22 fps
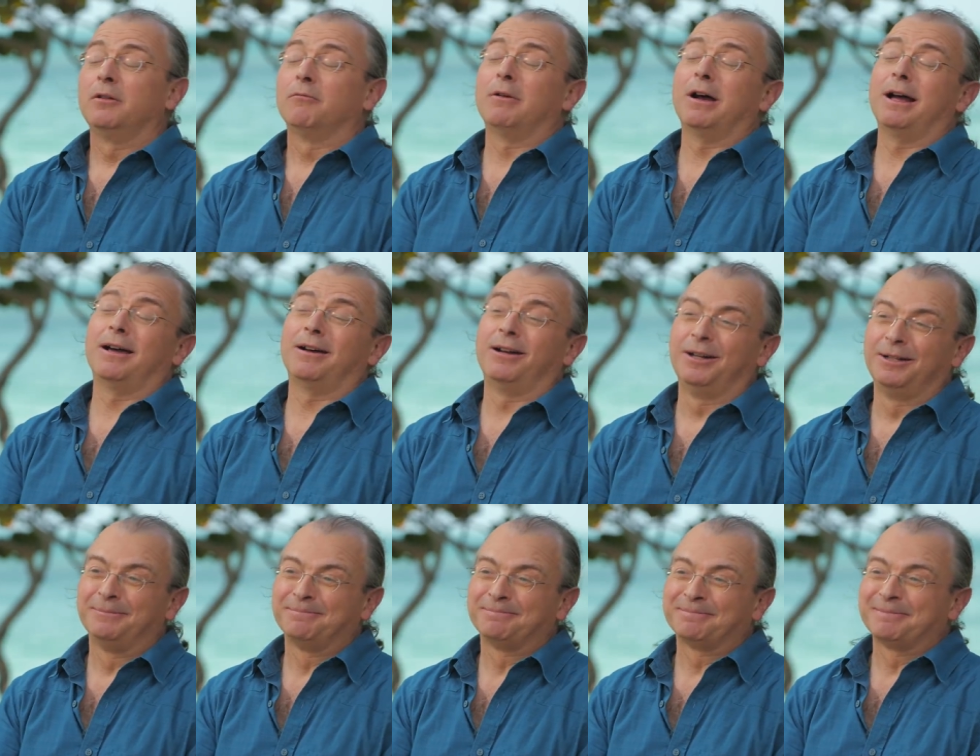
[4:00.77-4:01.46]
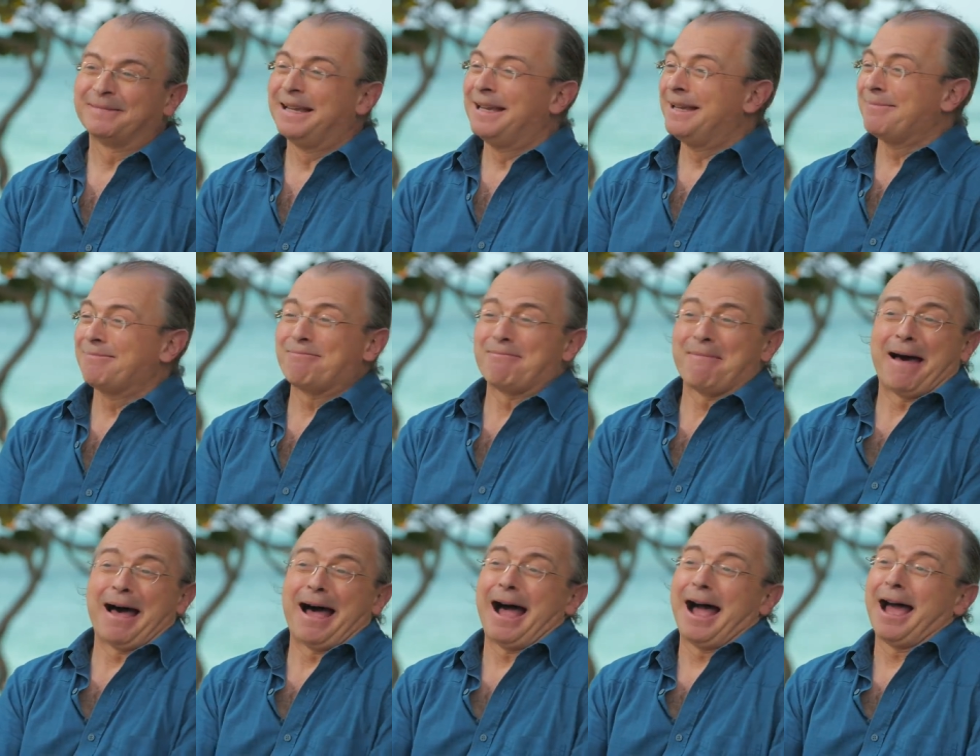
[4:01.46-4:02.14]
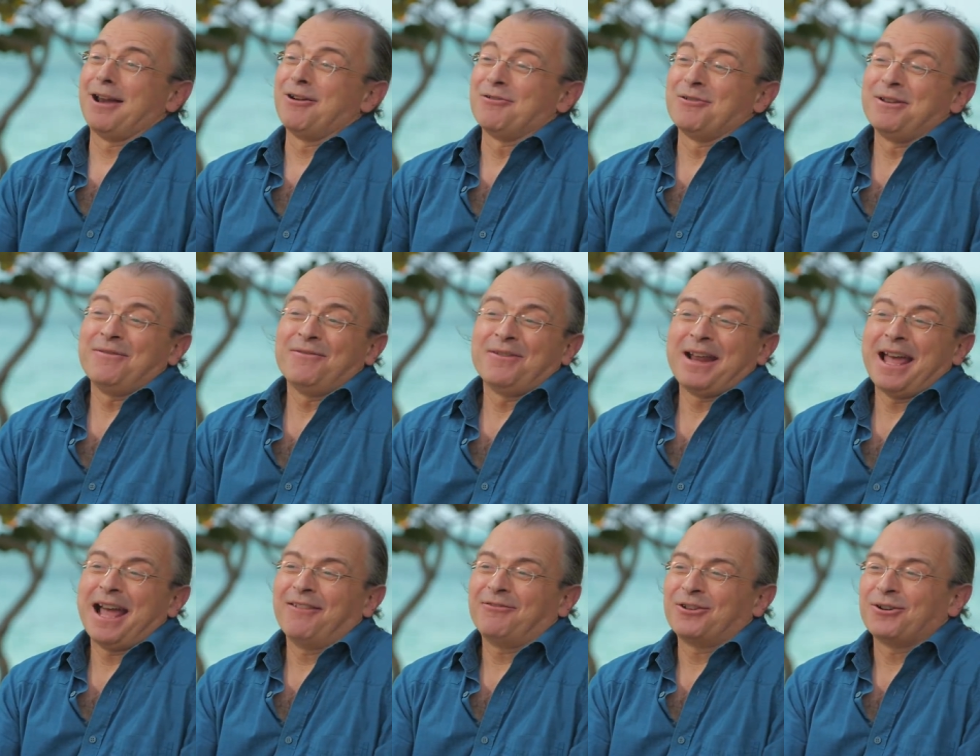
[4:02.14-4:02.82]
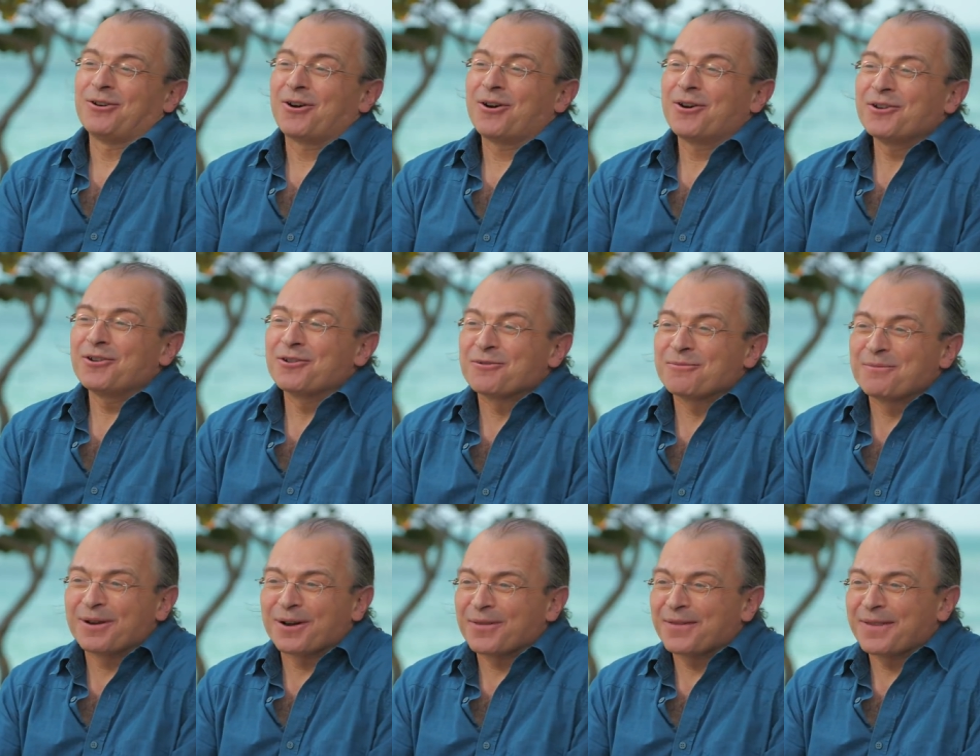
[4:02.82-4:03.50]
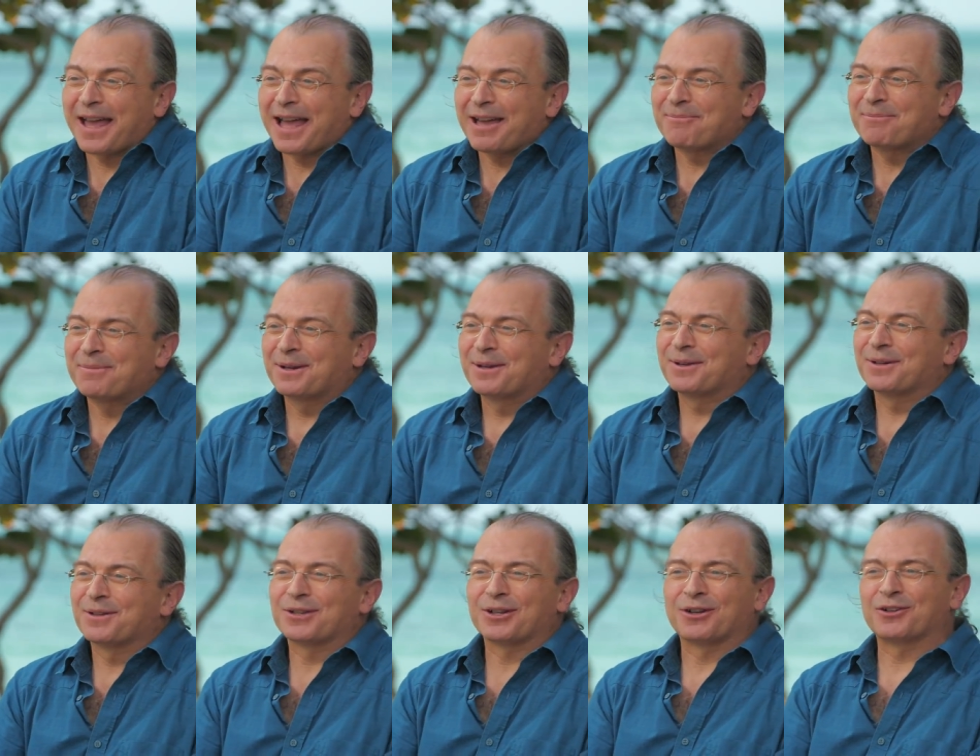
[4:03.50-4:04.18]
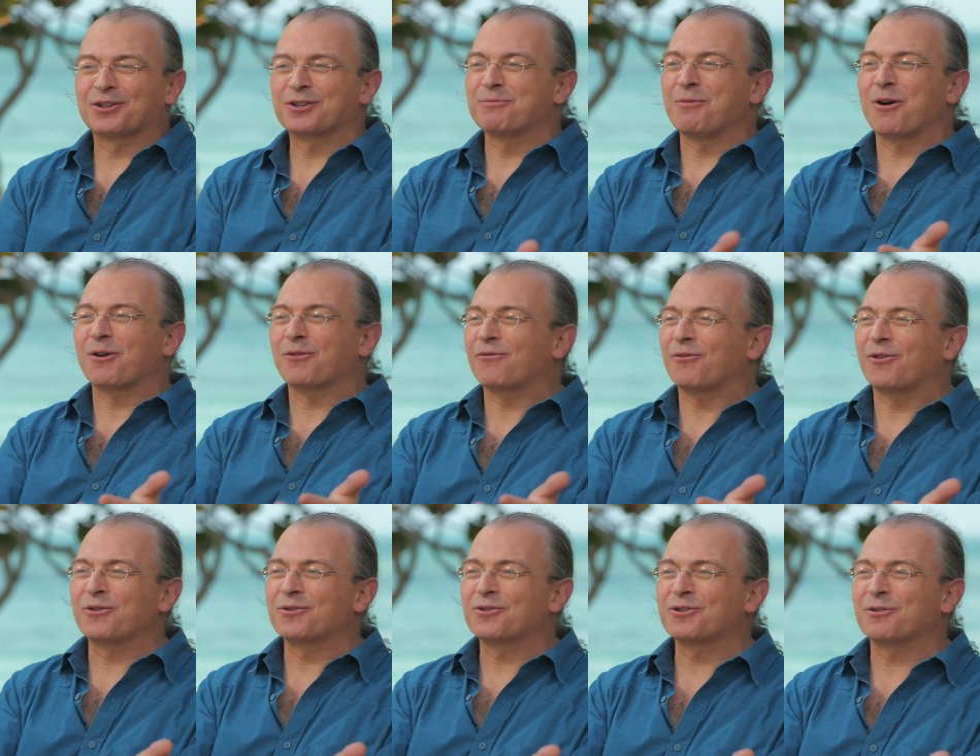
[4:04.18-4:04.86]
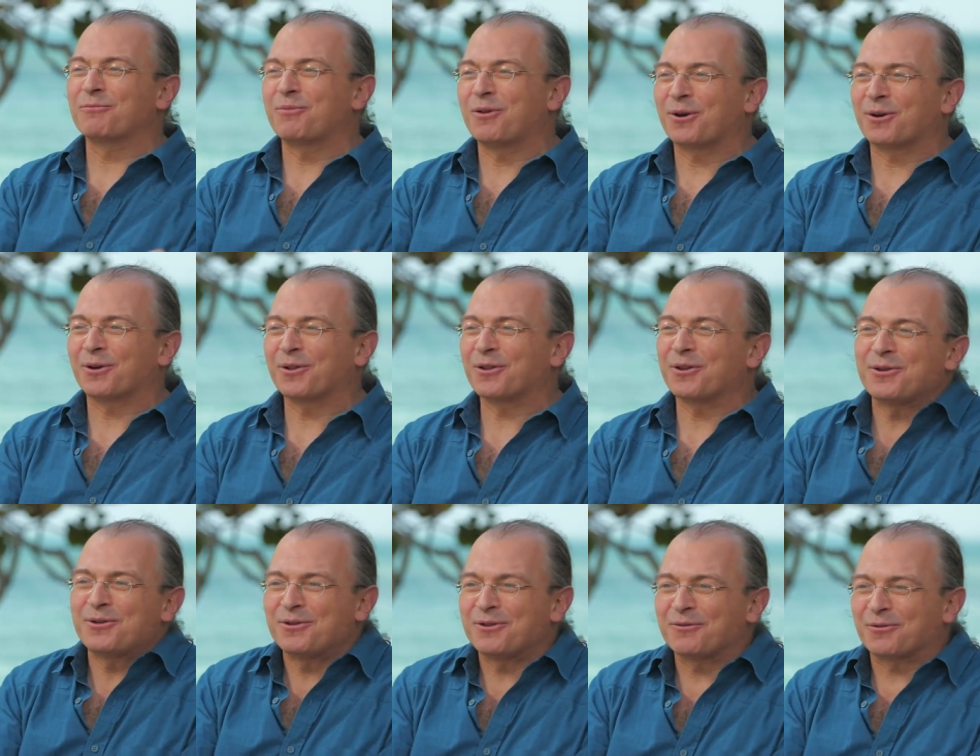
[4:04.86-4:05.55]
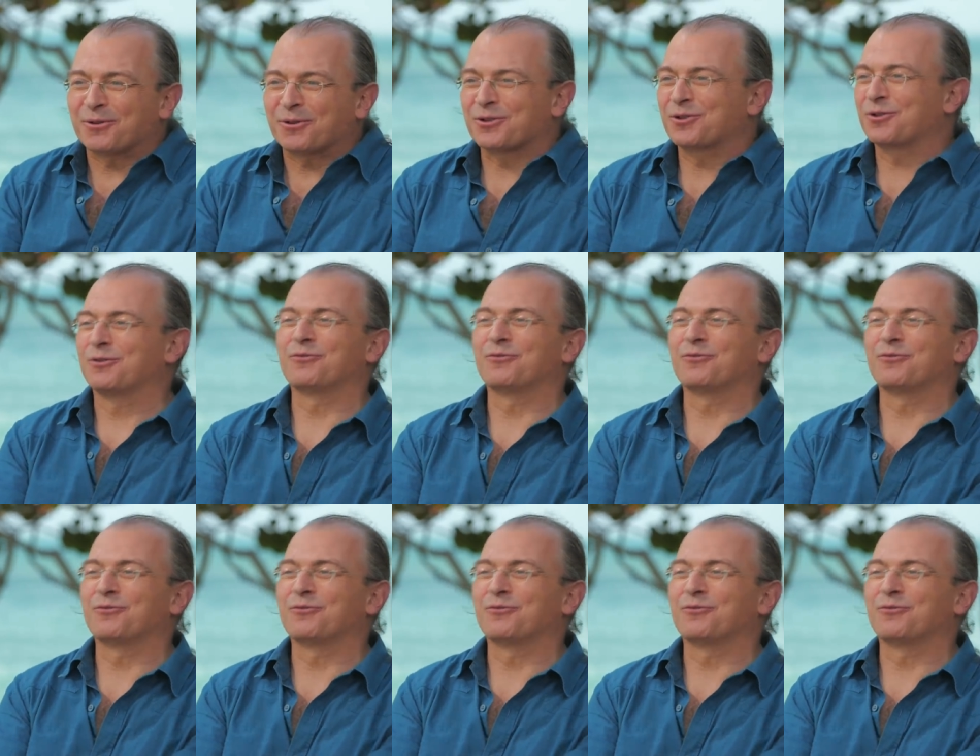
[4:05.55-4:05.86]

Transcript: Well, I don't even have to argue about that because our smartphones are part of the universe.